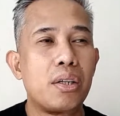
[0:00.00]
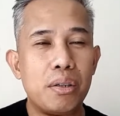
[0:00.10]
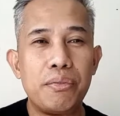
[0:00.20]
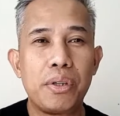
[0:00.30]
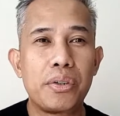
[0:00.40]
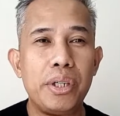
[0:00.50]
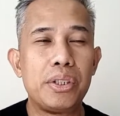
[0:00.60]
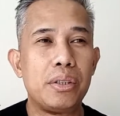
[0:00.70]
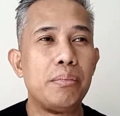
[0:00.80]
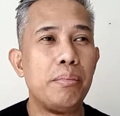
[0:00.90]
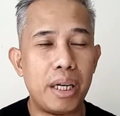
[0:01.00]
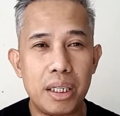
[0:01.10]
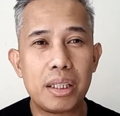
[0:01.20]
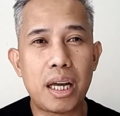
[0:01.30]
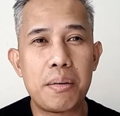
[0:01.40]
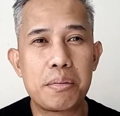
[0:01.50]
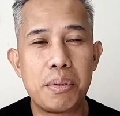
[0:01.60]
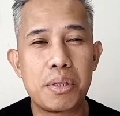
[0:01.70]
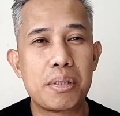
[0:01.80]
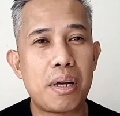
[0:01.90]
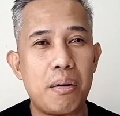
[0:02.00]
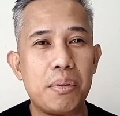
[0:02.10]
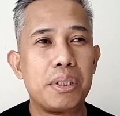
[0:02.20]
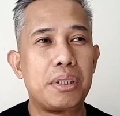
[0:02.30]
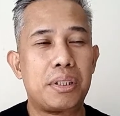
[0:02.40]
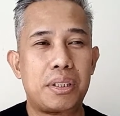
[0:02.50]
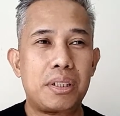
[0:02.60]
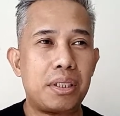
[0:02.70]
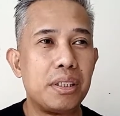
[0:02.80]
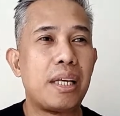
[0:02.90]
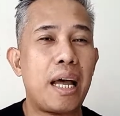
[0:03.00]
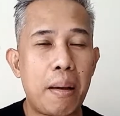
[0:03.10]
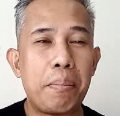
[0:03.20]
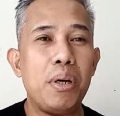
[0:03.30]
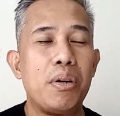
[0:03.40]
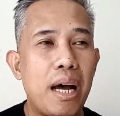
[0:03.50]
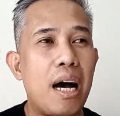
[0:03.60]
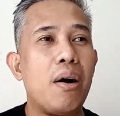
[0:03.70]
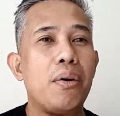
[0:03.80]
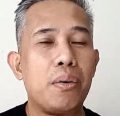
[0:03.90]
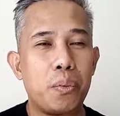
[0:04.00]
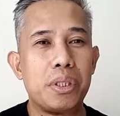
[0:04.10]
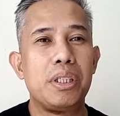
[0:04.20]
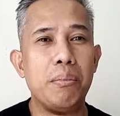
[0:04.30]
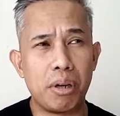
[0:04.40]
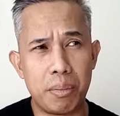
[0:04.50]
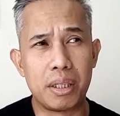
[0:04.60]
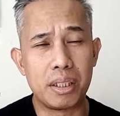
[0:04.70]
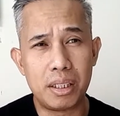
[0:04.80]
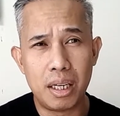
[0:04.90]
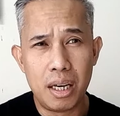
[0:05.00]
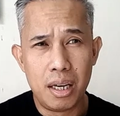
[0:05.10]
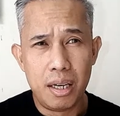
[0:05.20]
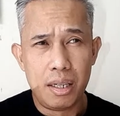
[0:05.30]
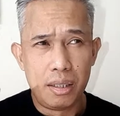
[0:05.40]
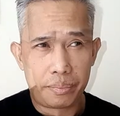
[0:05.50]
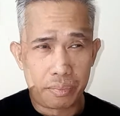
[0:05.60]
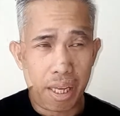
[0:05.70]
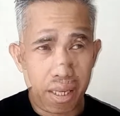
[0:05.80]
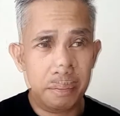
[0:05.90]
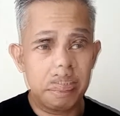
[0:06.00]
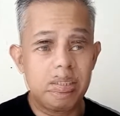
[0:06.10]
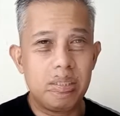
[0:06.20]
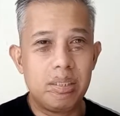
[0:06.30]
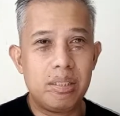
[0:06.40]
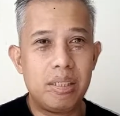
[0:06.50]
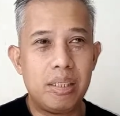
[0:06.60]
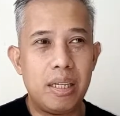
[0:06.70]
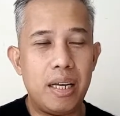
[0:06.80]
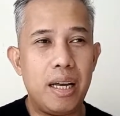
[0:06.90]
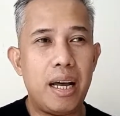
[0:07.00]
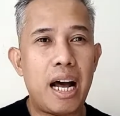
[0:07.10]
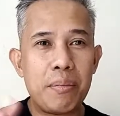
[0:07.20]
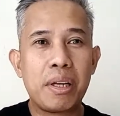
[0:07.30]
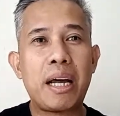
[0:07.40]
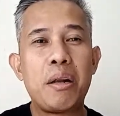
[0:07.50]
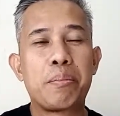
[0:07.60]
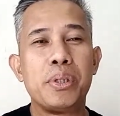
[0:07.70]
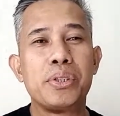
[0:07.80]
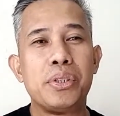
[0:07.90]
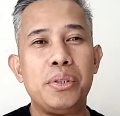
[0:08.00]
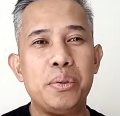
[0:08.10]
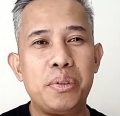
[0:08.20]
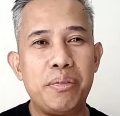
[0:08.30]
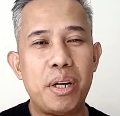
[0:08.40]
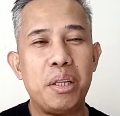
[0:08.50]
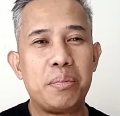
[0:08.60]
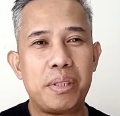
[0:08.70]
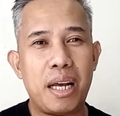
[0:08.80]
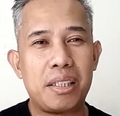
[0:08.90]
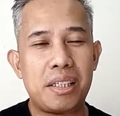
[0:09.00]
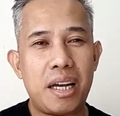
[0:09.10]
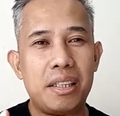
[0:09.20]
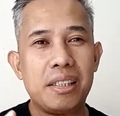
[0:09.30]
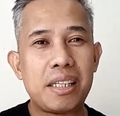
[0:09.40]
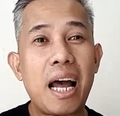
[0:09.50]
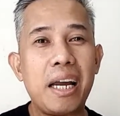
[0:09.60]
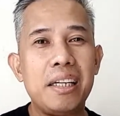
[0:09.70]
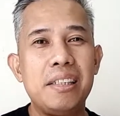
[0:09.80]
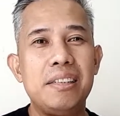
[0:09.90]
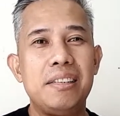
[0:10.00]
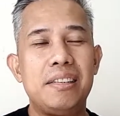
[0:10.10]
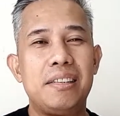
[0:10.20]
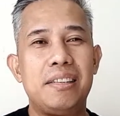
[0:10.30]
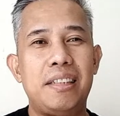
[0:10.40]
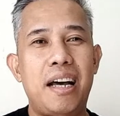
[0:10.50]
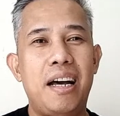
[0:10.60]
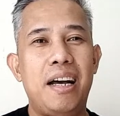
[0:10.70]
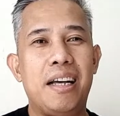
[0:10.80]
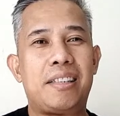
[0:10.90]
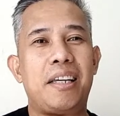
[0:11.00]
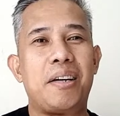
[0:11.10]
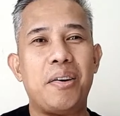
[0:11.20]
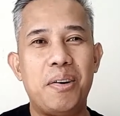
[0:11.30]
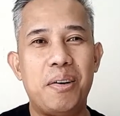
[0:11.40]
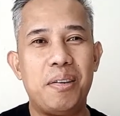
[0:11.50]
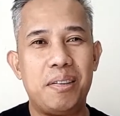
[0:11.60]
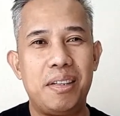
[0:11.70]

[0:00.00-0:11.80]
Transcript: configuration many times because I wasn't happy on how it was implemented. And I'm the kind of person who develops as I design as I go